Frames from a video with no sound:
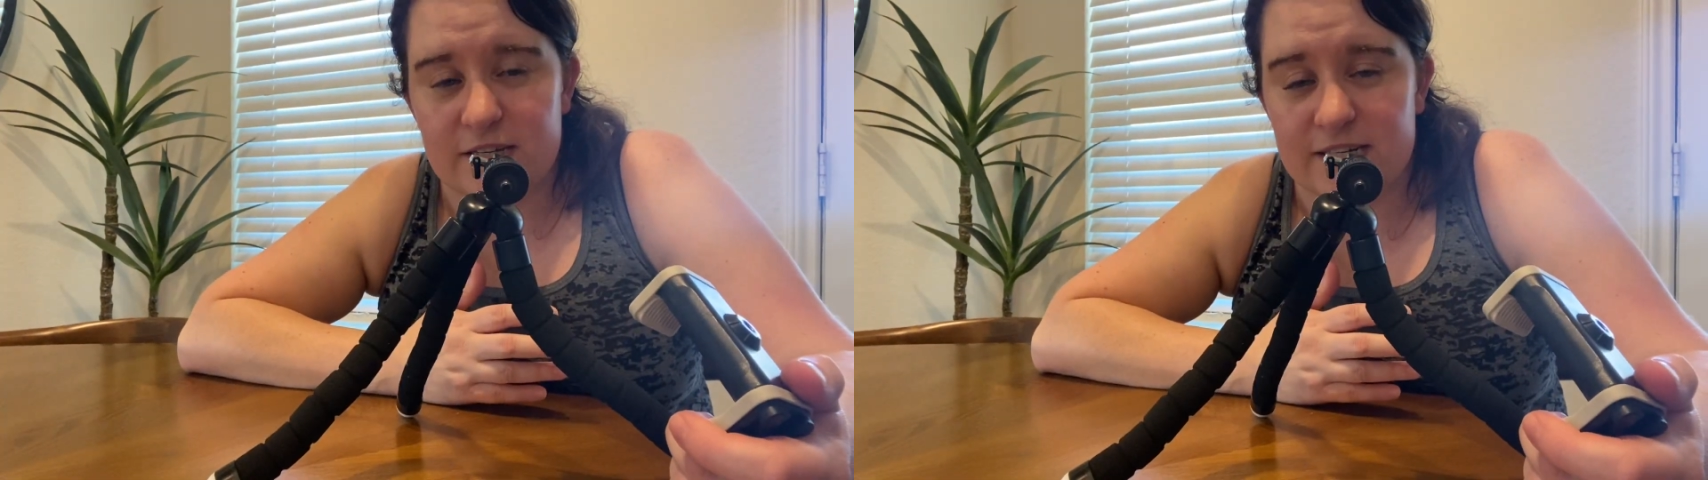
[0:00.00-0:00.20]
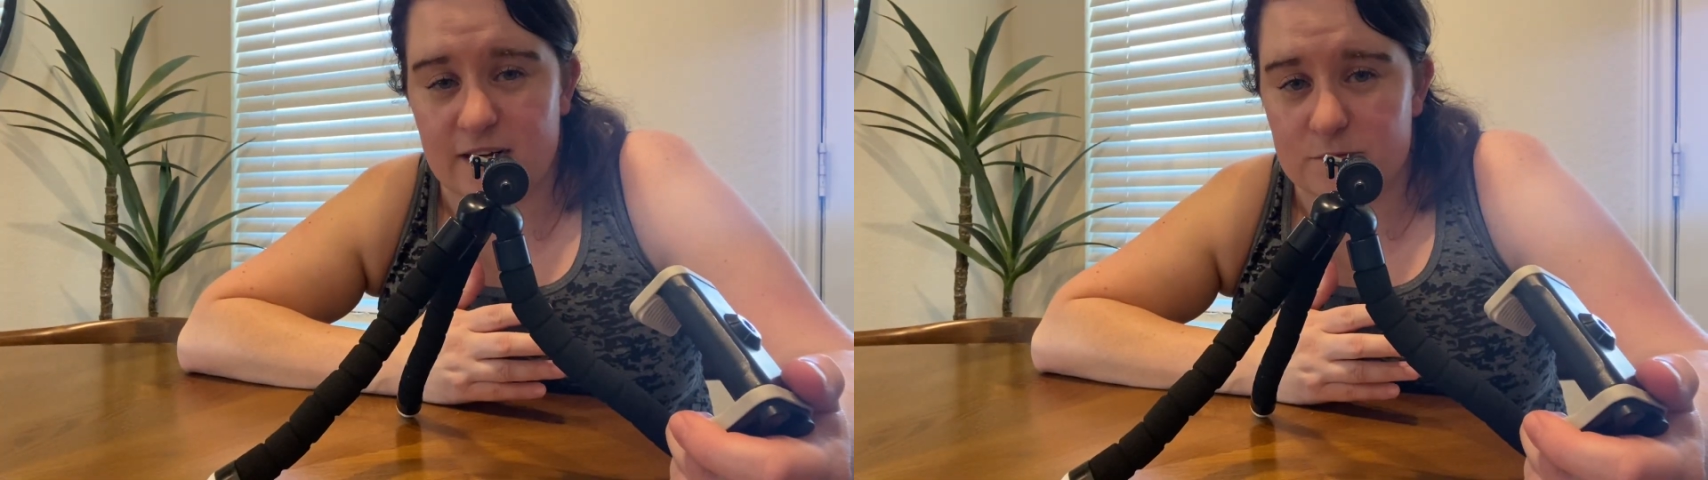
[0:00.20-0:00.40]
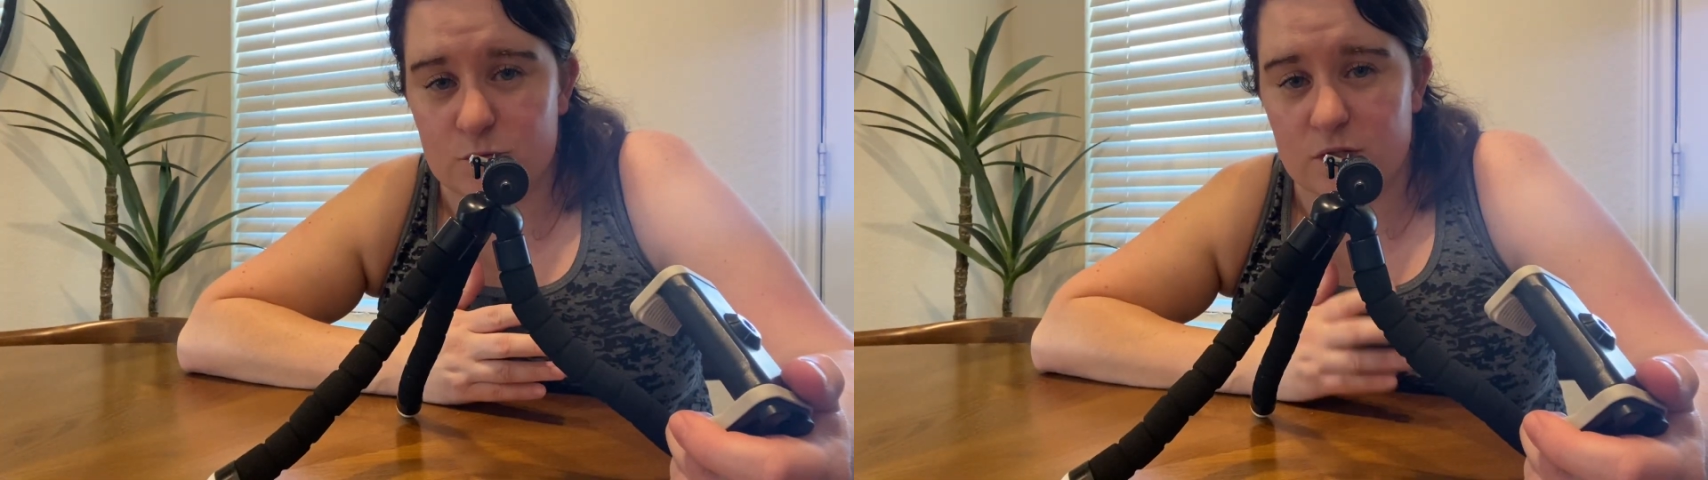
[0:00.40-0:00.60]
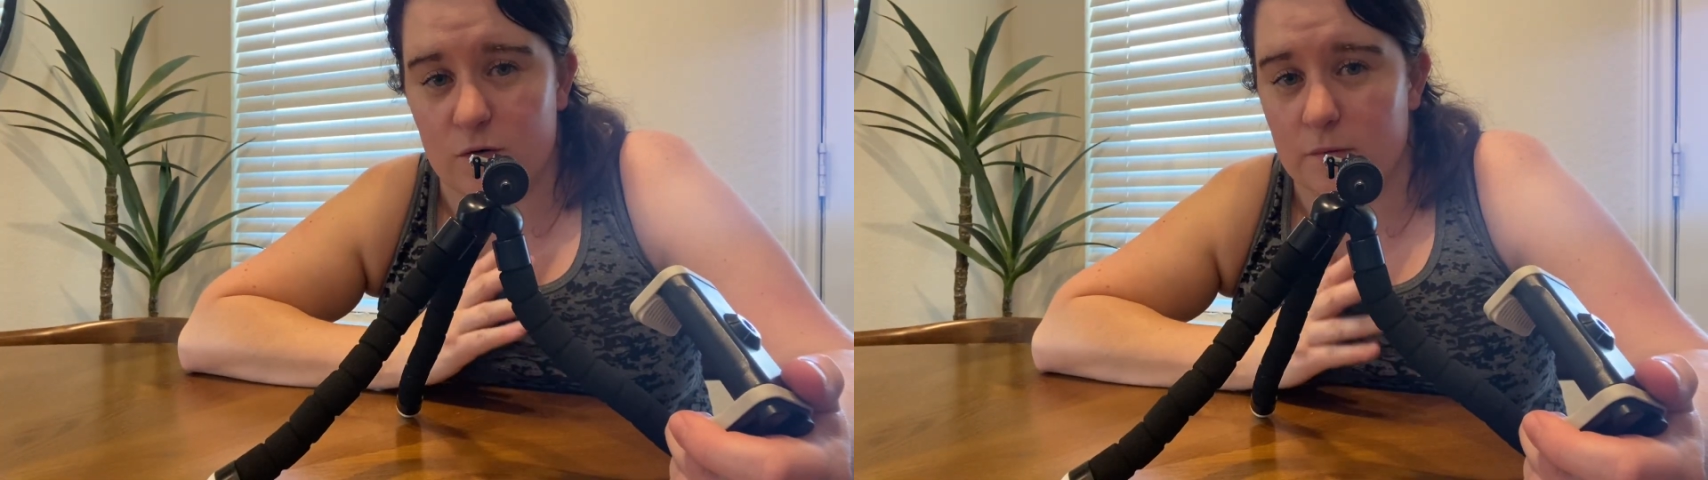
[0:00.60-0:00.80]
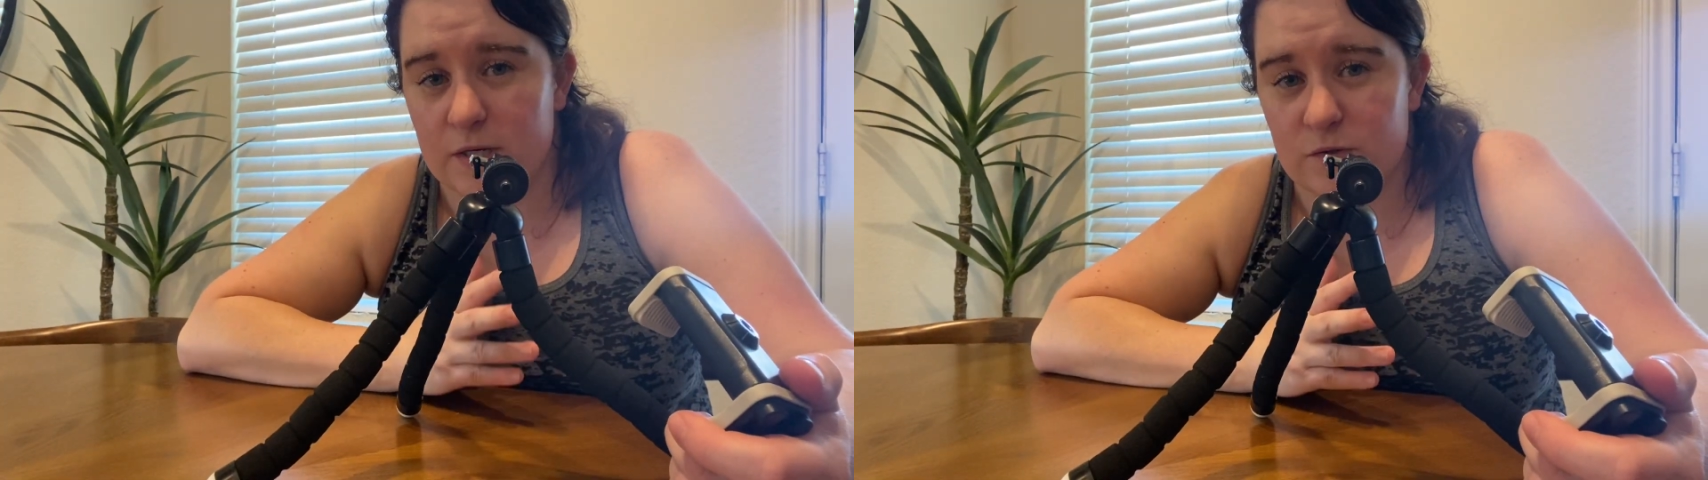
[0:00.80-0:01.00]
it comes with a
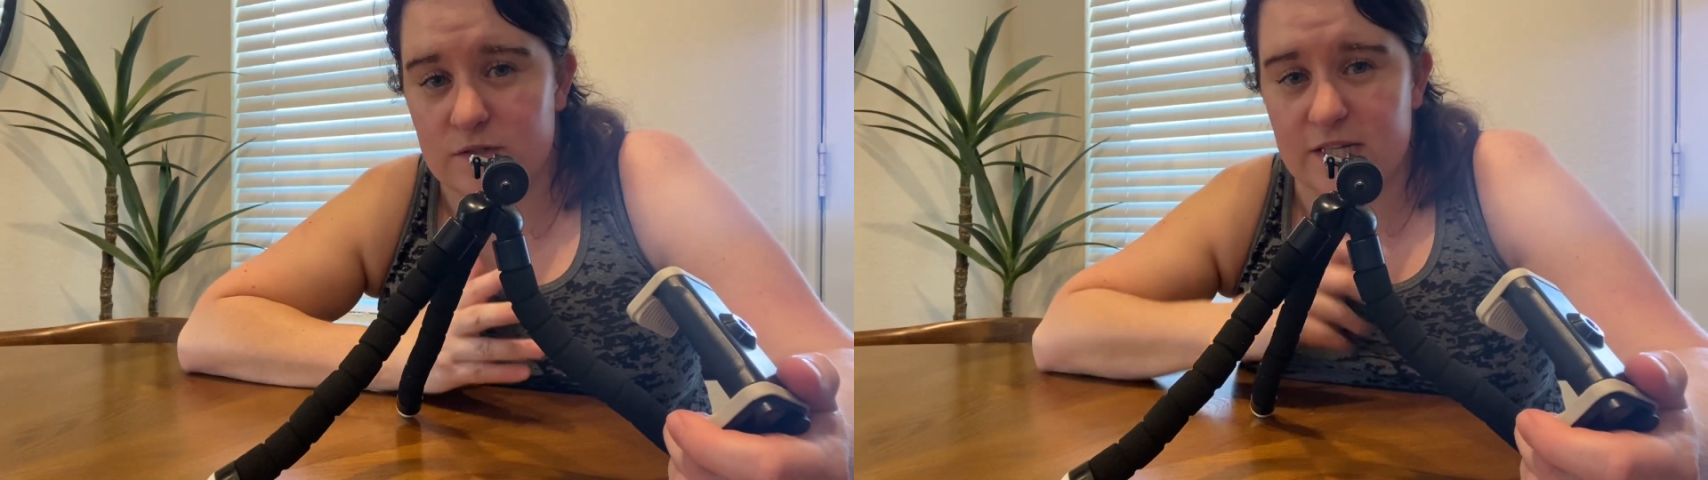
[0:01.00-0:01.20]
remote